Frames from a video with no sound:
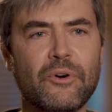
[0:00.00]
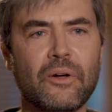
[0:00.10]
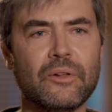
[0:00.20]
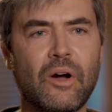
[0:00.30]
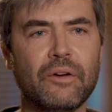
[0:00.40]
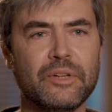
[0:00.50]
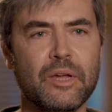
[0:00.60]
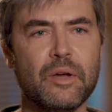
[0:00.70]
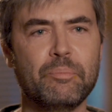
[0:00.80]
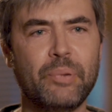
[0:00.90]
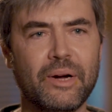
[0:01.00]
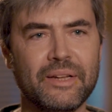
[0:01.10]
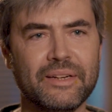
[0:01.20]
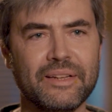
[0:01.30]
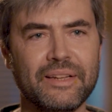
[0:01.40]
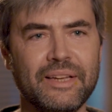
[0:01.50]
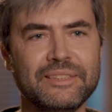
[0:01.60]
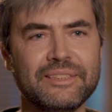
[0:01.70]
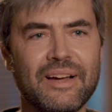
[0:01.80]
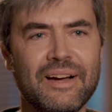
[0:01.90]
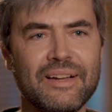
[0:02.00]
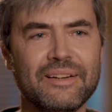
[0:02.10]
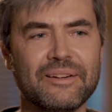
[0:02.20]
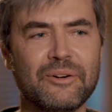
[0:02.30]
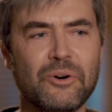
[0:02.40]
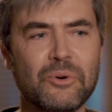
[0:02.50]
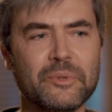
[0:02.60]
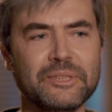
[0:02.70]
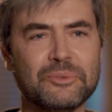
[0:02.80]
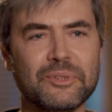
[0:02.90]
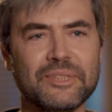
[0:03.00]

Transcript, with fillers: fall off, but he's not always